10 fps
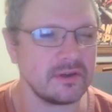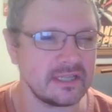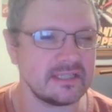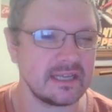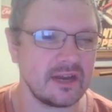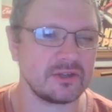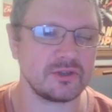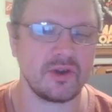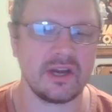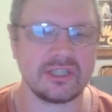to character
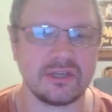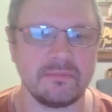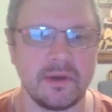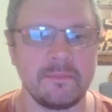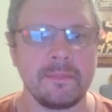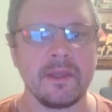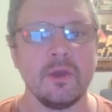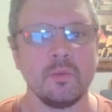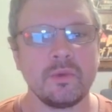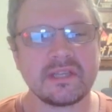creation. But
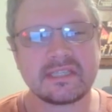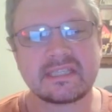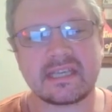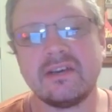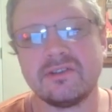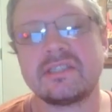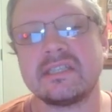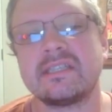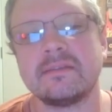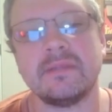with the skill
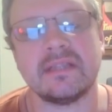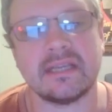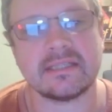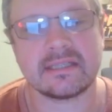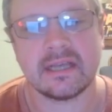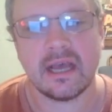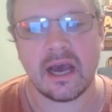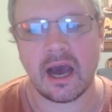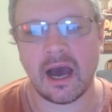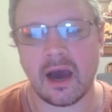system in this,
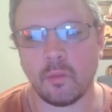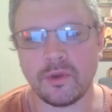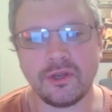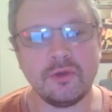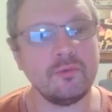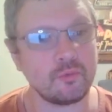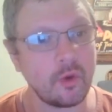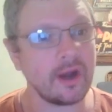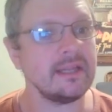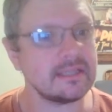when you
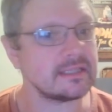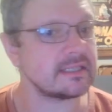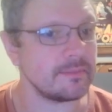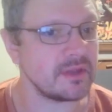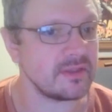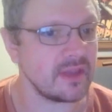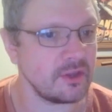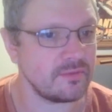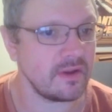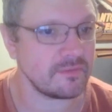run into something that
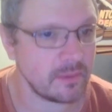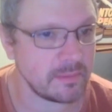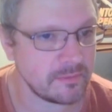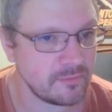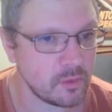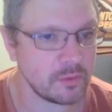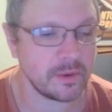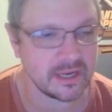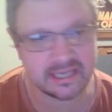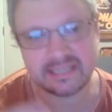you've never met before,
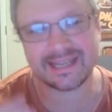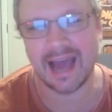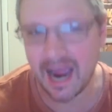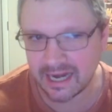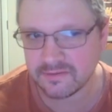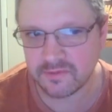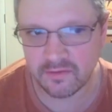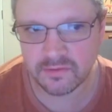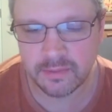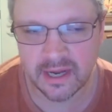but it is kind of
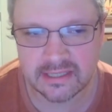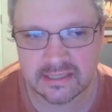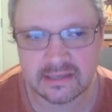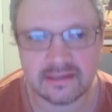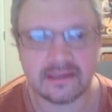covered by a skill,